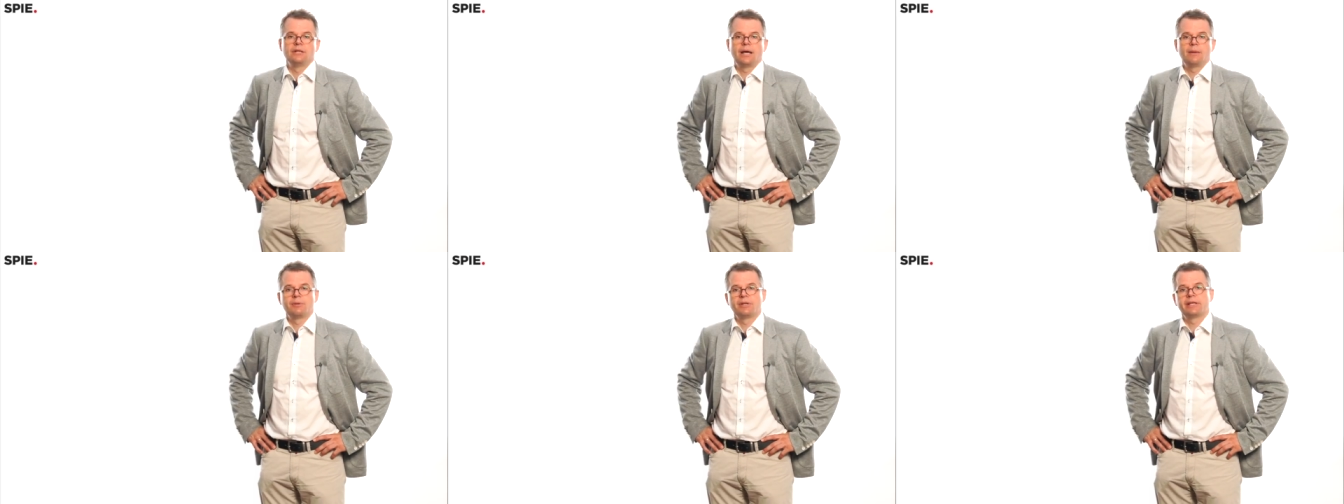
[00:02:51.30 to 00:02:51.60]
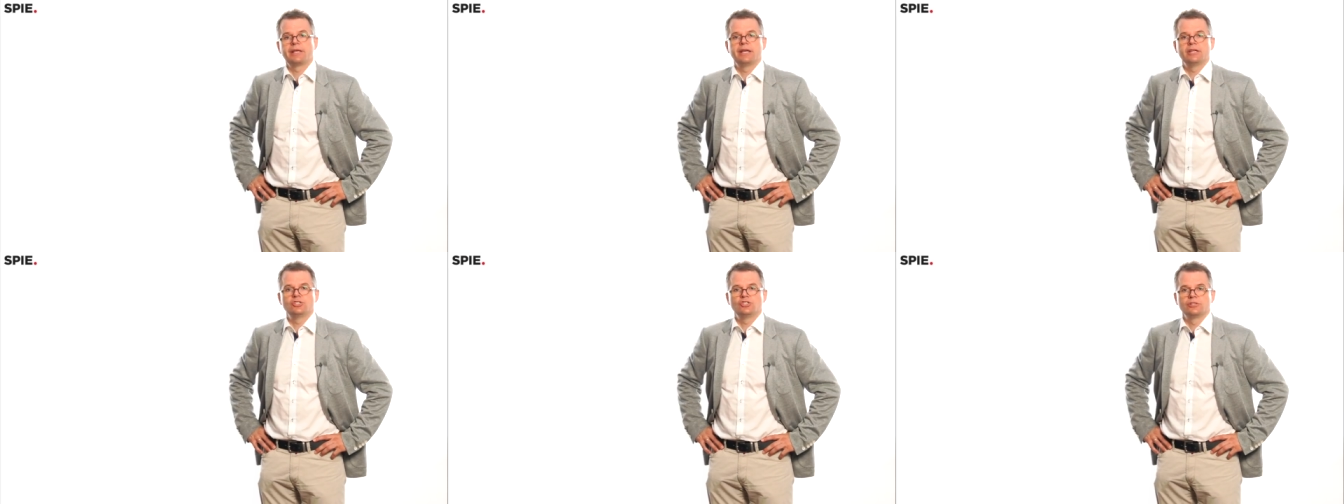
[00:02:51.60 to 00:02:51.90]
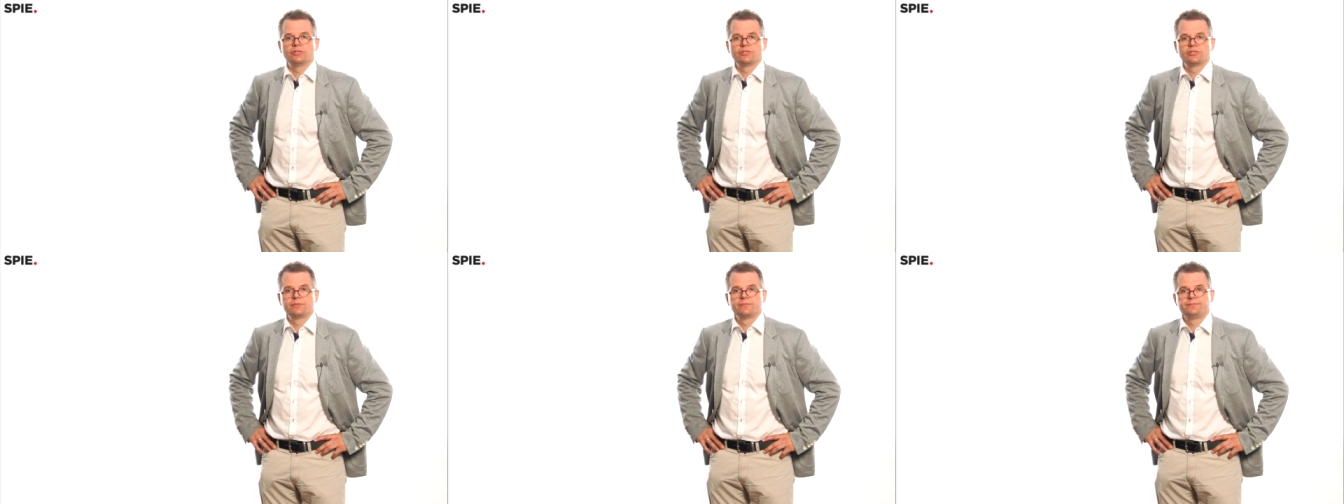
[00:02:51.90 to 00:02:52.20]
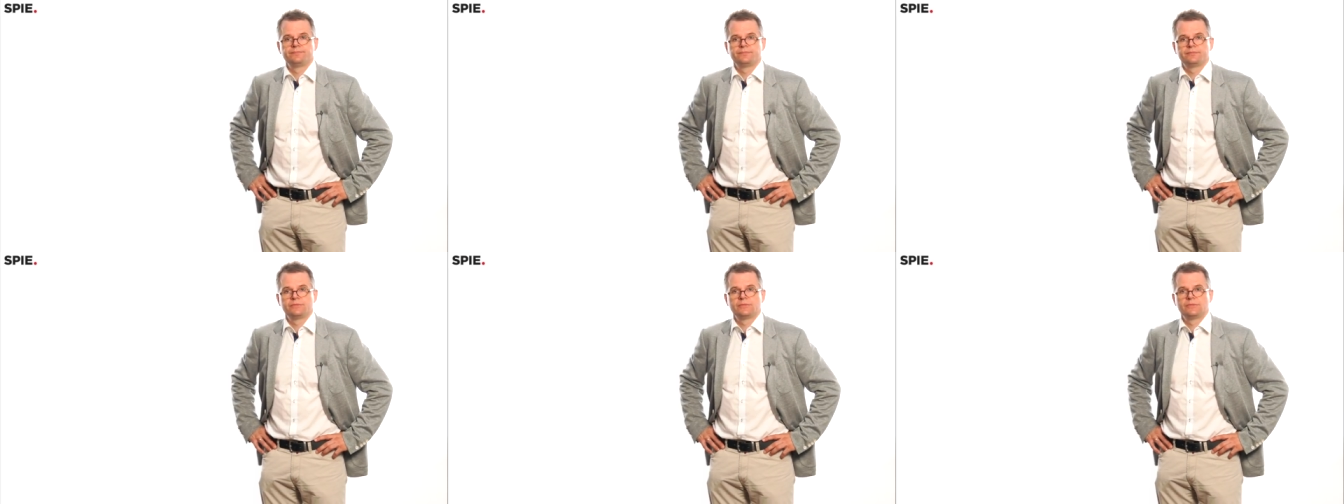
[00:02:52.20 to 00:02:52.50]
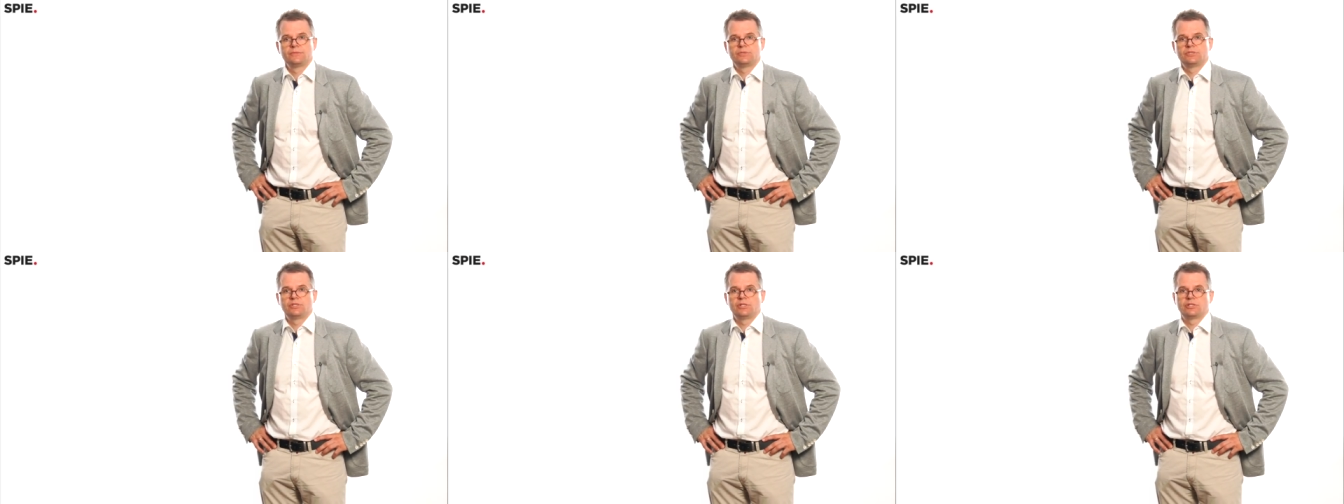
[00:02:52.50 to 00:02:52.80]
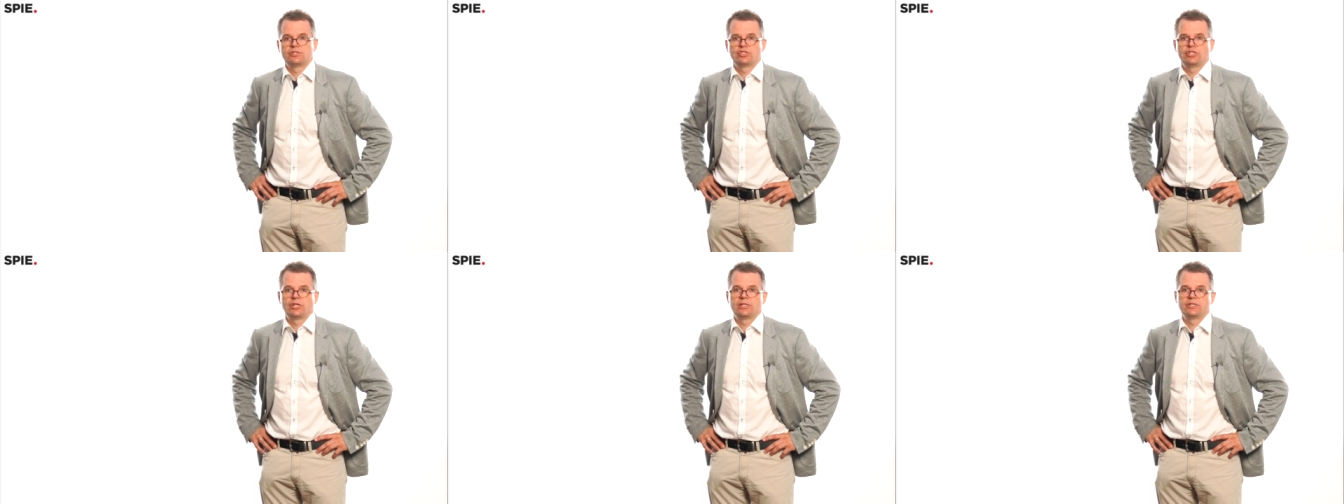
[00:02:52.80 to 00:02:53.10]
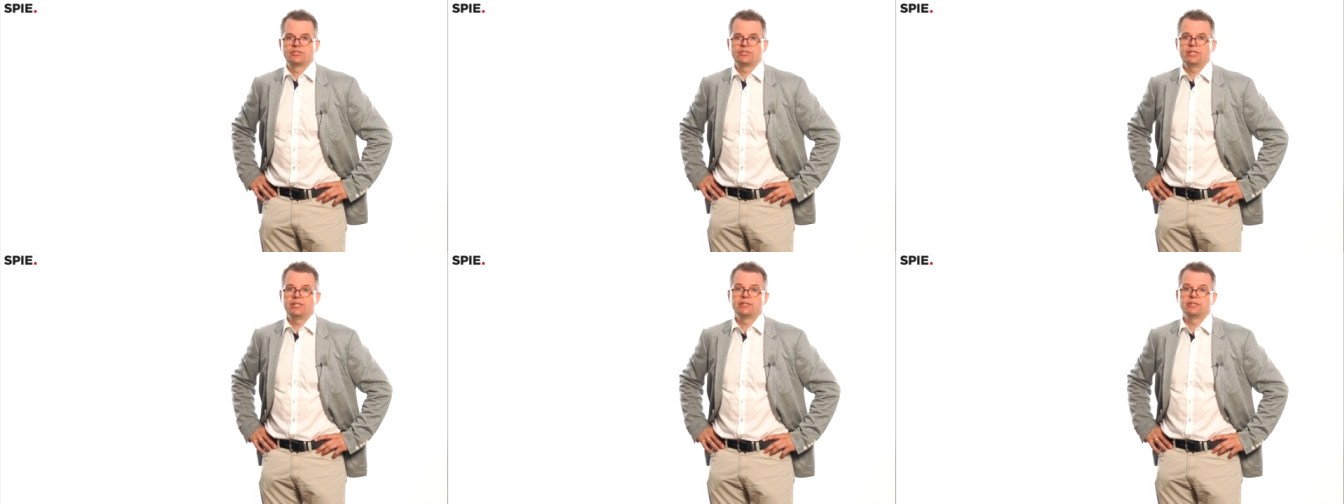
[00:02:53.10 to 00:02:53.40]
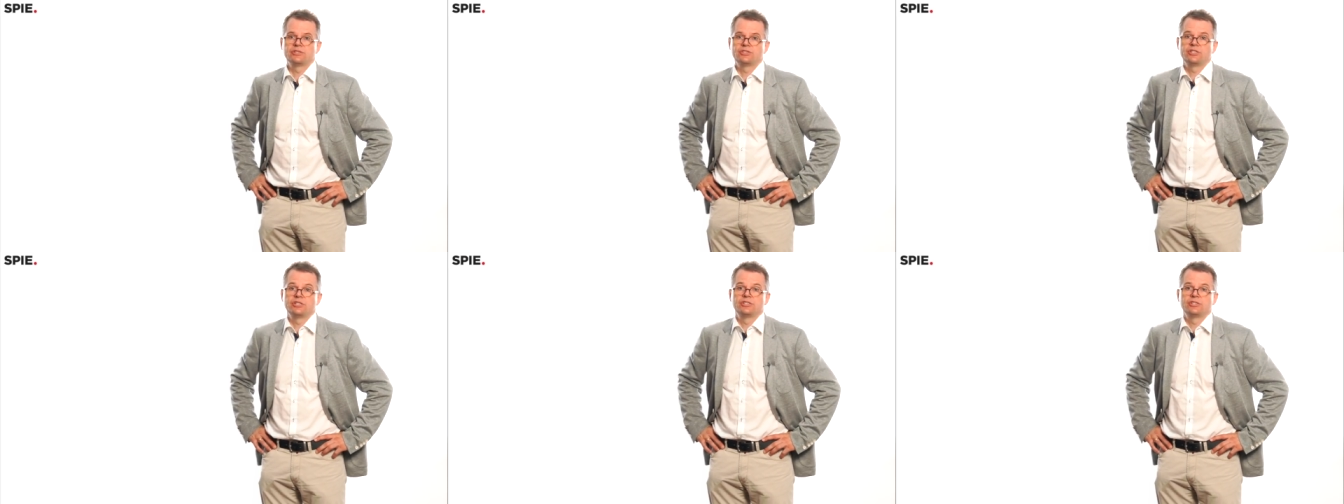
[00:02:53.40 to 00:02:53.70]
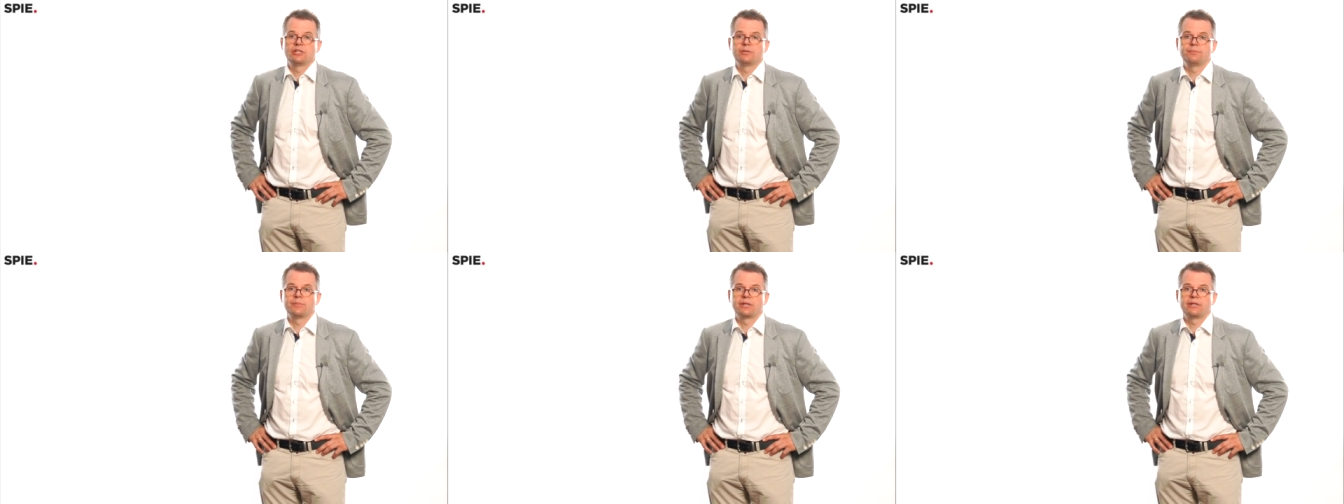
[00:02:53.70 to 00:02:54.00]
applications, such as heat-assisted